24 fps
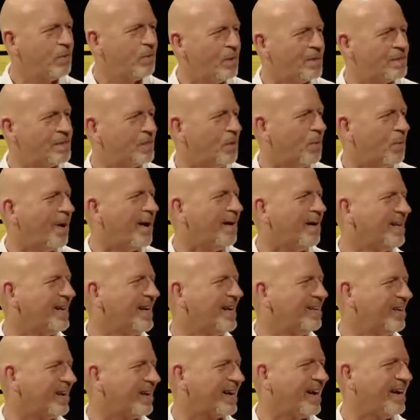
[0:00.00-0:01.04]
once in a while, I
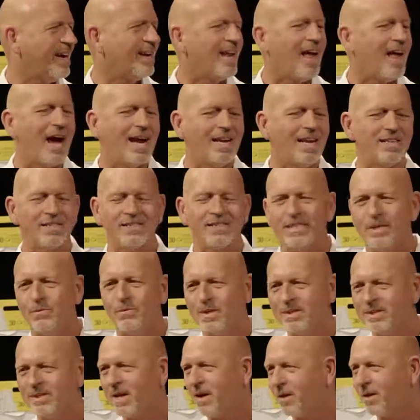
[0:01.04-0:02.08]
look online to see
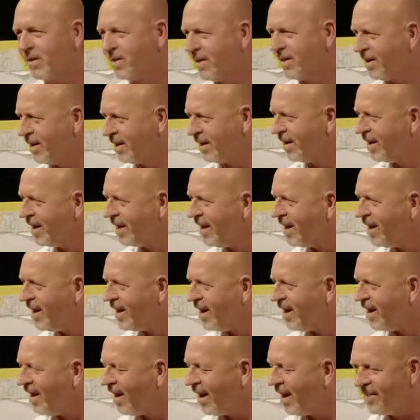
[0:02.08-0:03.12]
what's out there. And
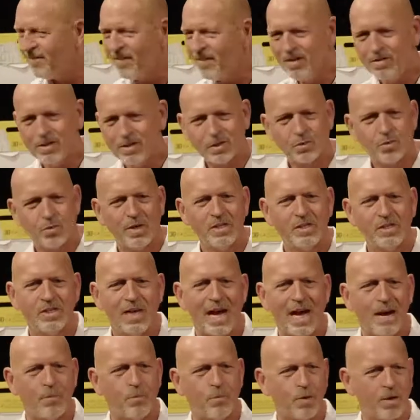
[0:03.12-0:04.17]
I found this one
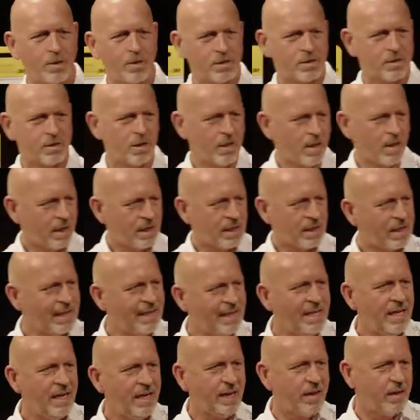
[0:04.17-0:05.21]
job where it's
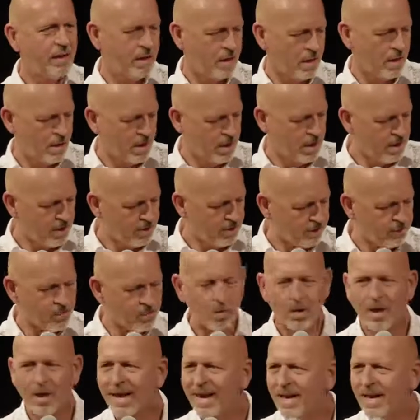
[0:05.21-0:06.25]
cleaning
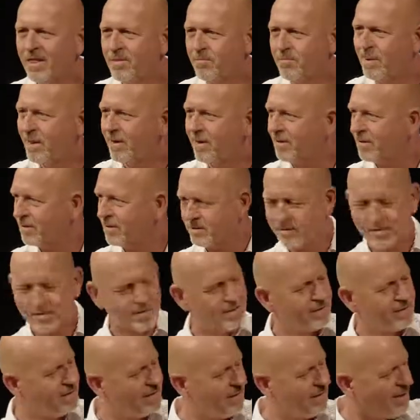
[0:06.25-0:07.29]
full length mirrors.
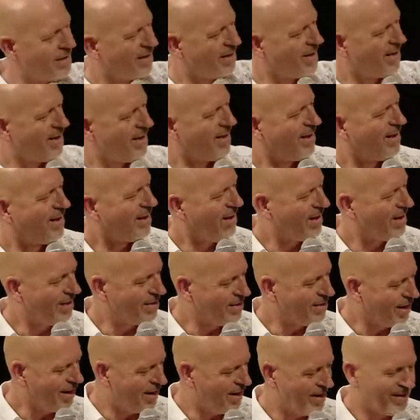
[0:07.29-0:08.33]
And I
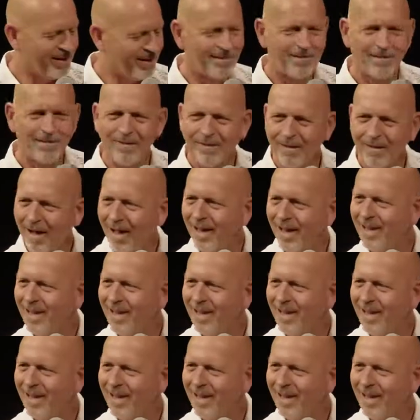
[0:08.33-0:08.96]
thought, I